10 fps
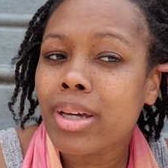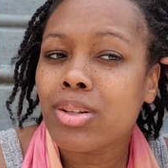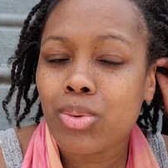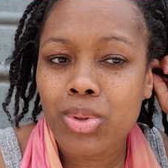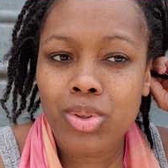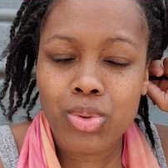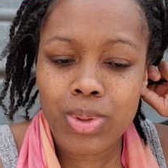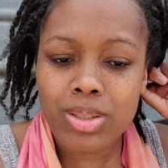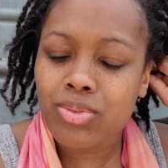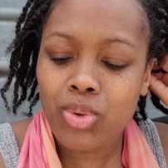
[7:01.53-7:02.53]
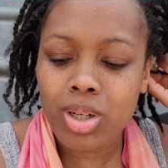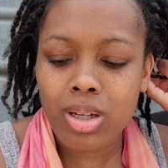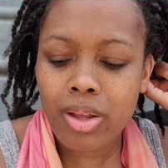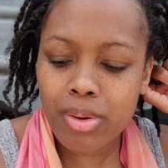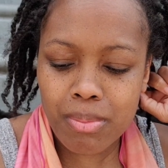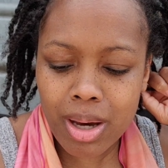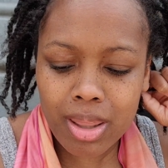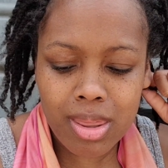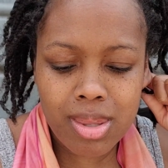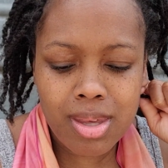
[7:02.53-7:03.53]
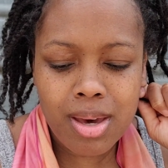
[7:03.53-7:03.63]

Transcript: and do a twist for another month.